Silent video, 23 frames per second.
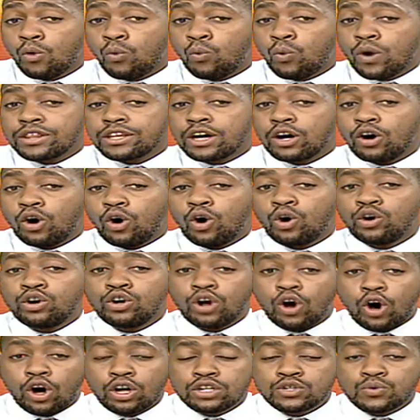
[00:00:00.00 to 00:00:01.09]
whether or
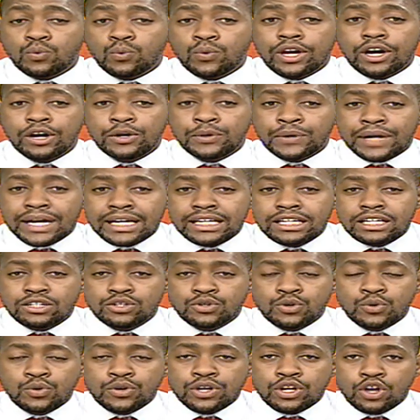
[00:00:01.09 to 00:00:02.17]
not we are ready
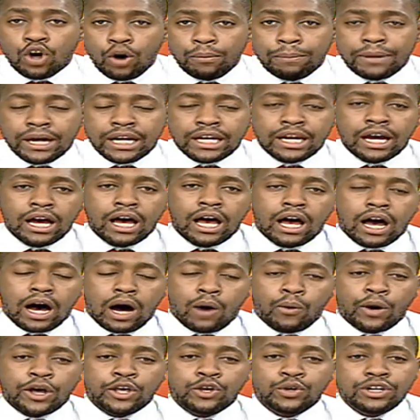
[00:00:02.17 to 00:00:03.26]
to reopen
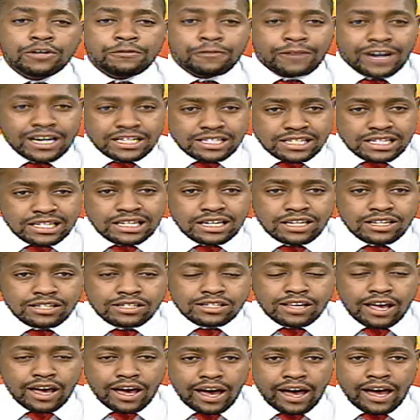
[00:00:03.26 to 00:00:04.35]
our
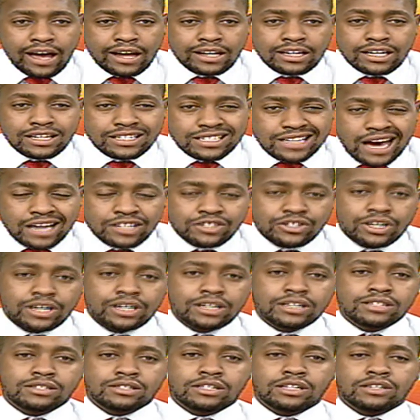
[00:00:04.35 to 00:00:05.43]
universities and
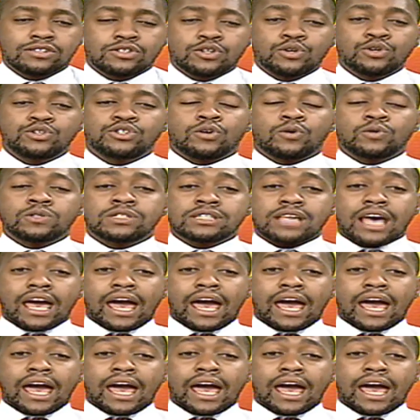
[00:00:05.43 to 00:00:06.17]
tertiary institutions.